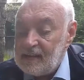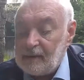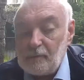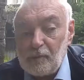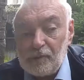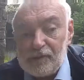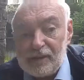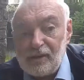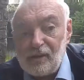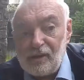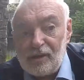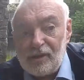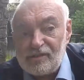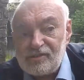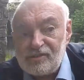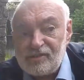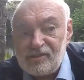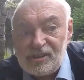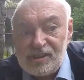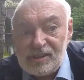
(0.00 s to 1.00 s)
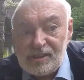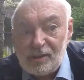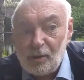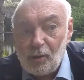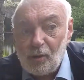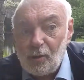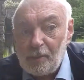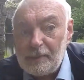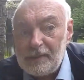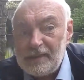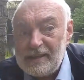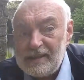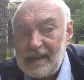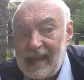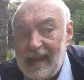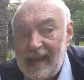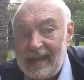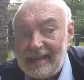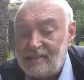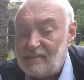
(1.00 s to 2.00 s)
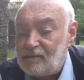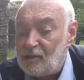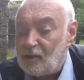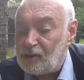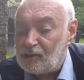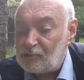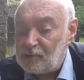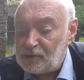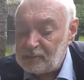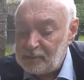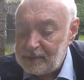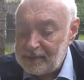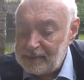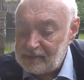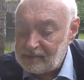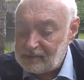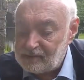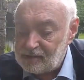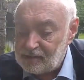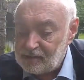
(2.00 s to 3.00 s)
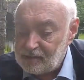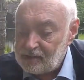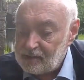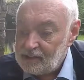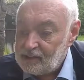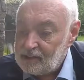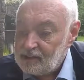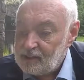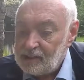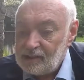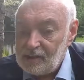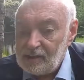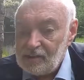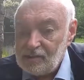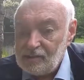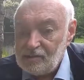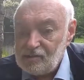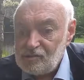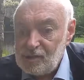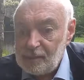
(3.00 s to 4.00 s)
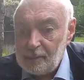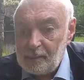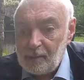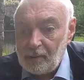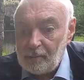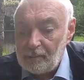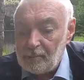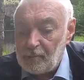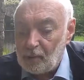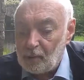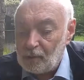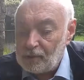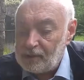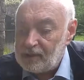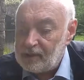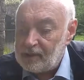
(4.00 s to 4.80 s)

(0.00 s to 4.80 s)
what they call a COB head torch, which means chip on board.